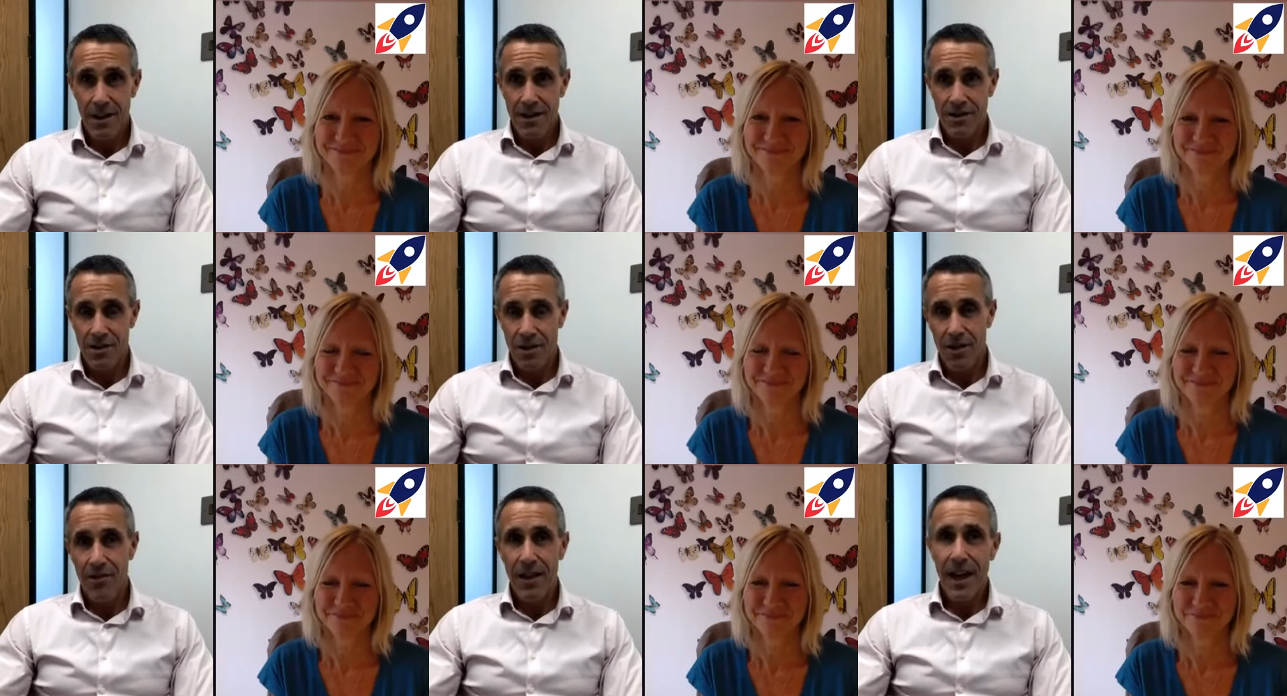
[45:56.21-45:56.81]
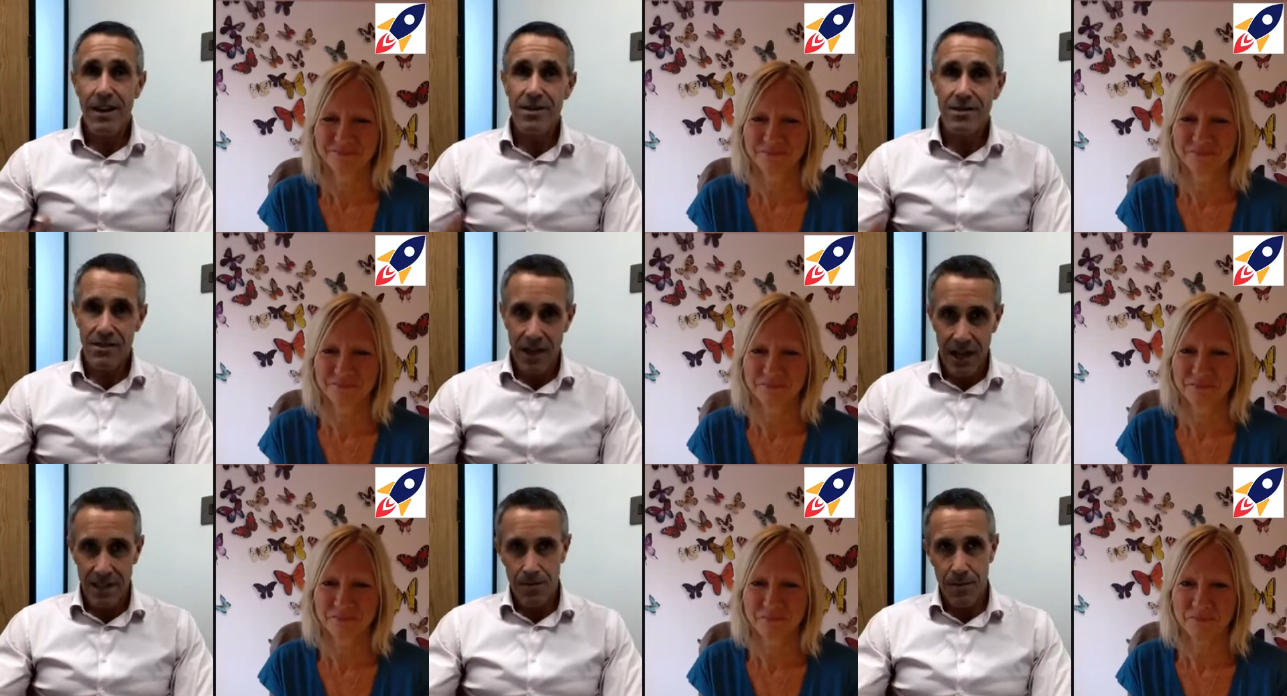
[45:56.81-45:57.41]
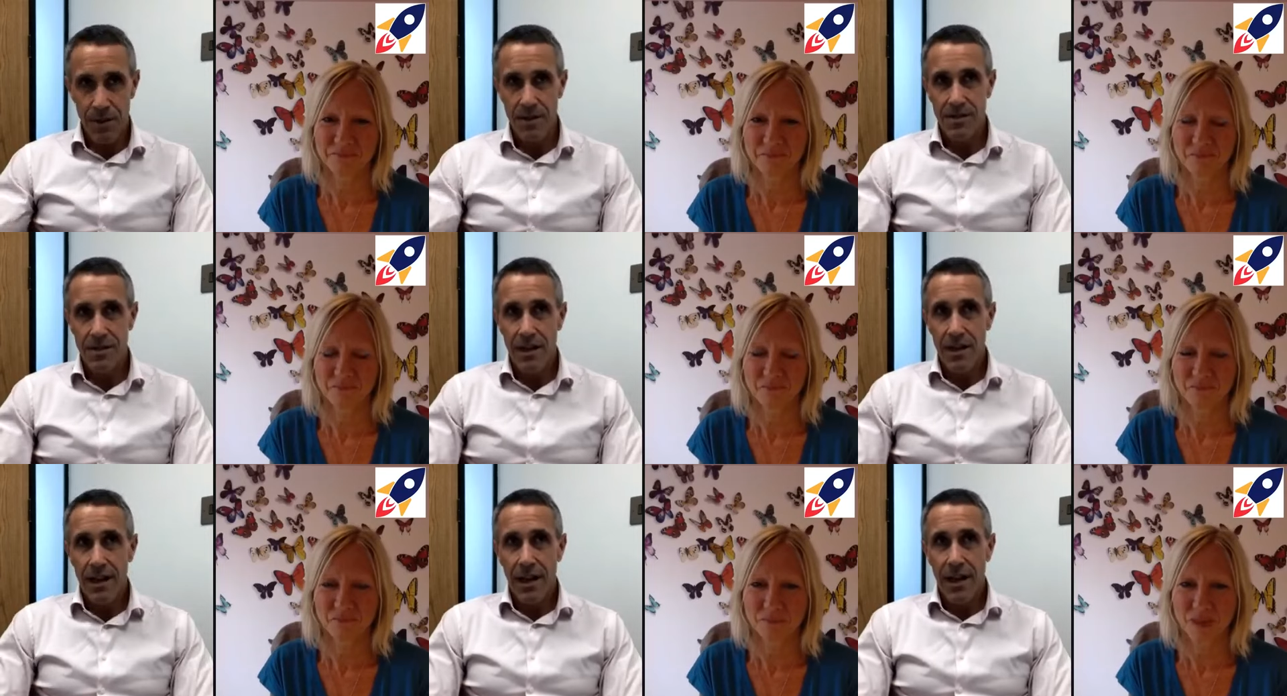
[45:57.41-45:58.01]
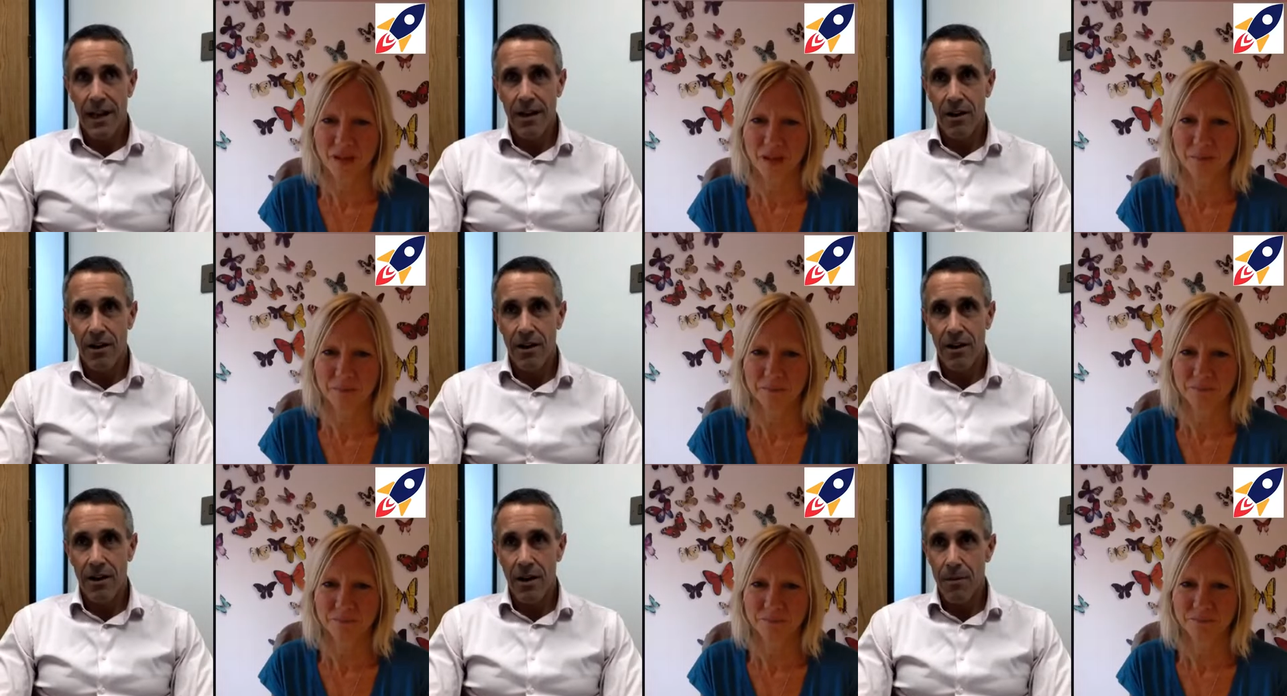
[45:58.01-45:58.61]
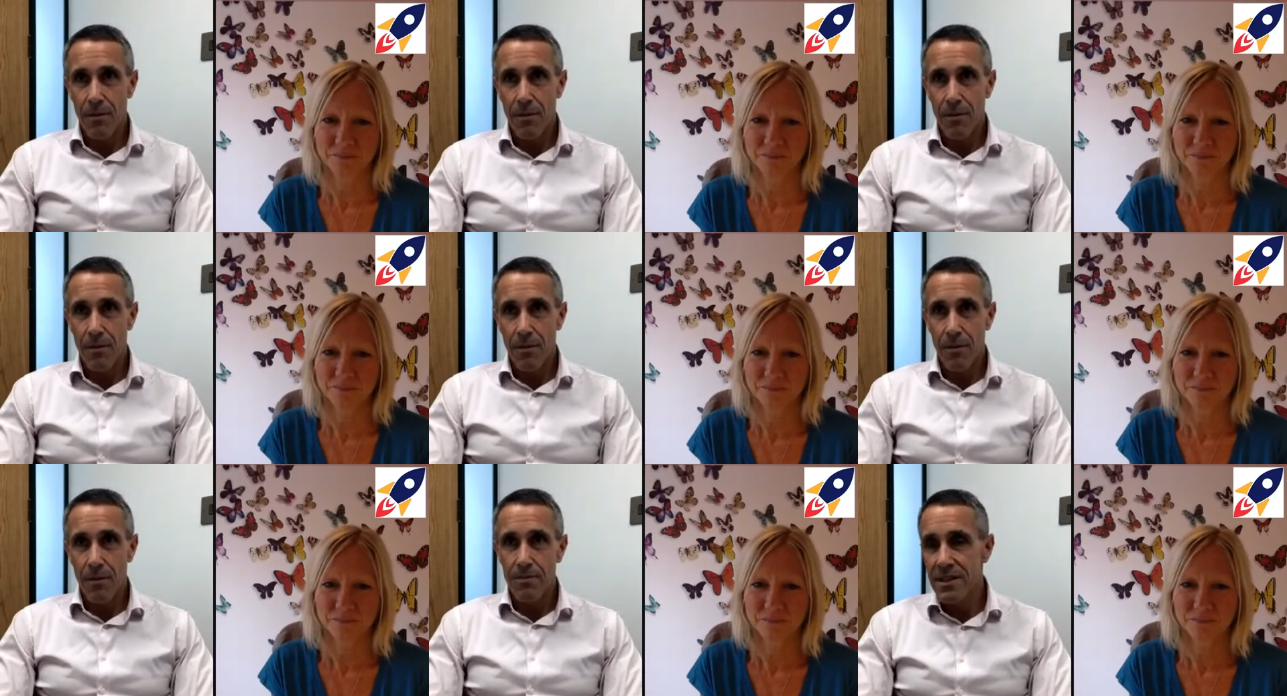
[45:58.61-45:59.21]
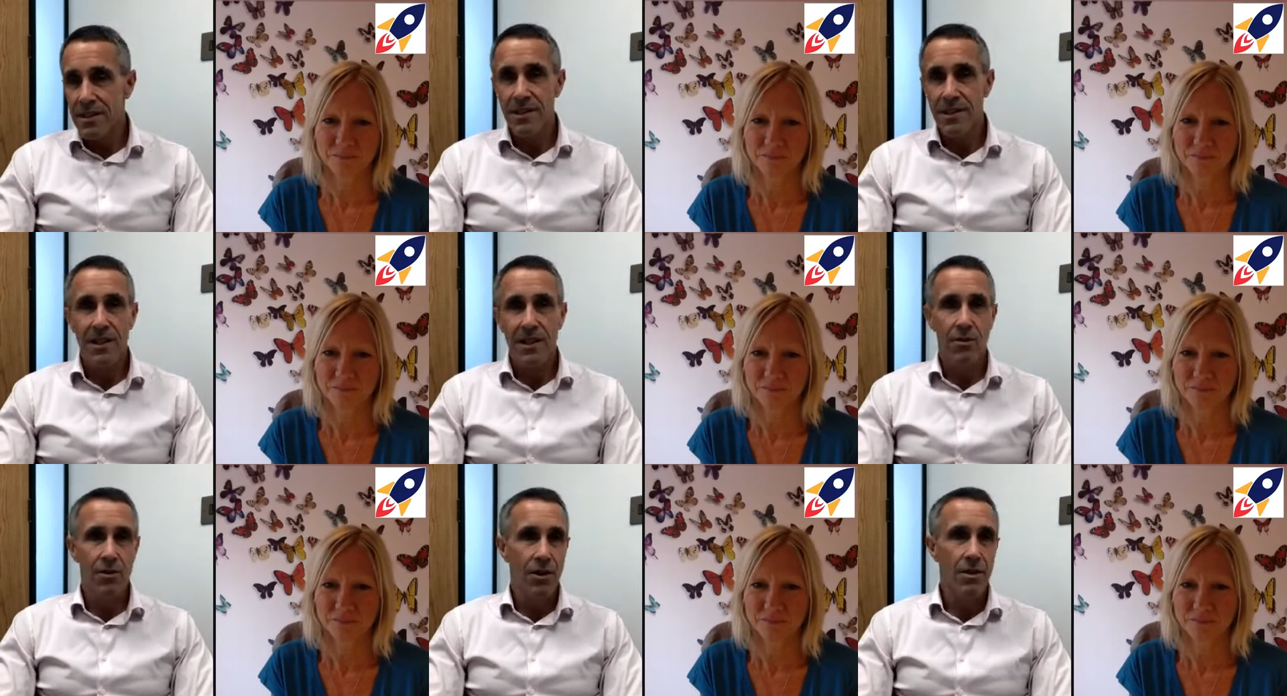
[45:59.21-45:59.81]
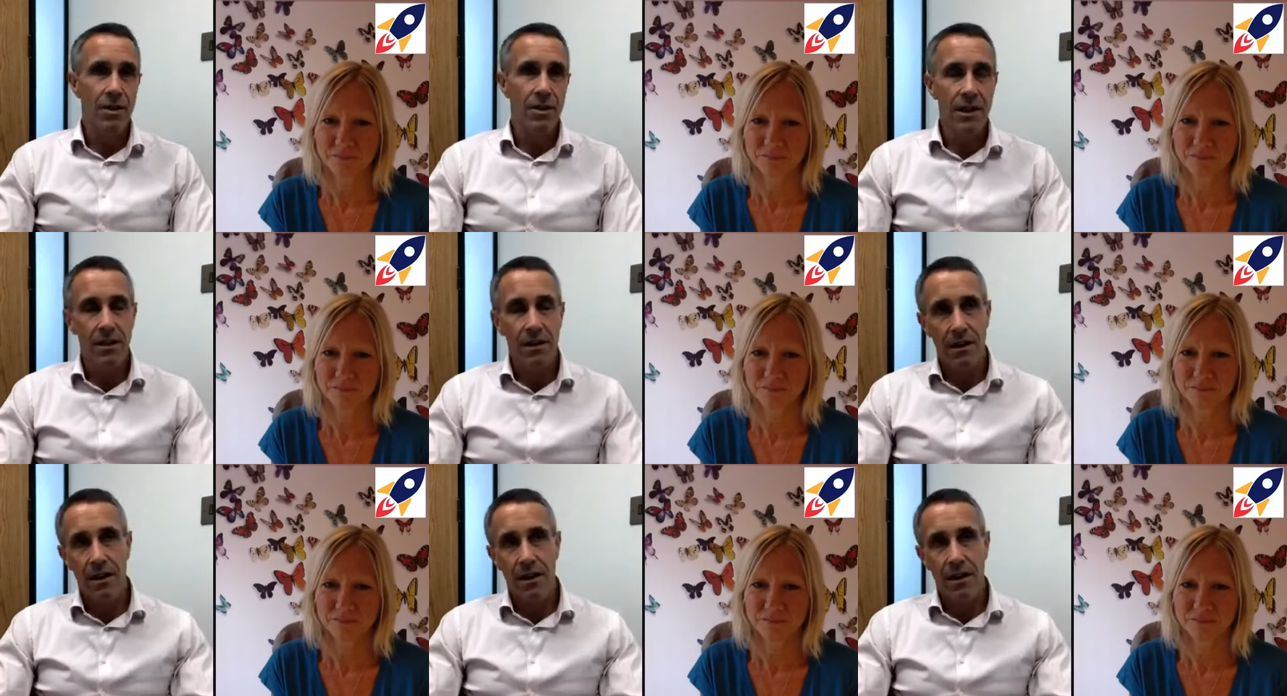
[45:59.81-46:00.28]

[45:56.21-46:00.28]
Speaker 1: So that is, I suppose, in opposition if you're busy or you think,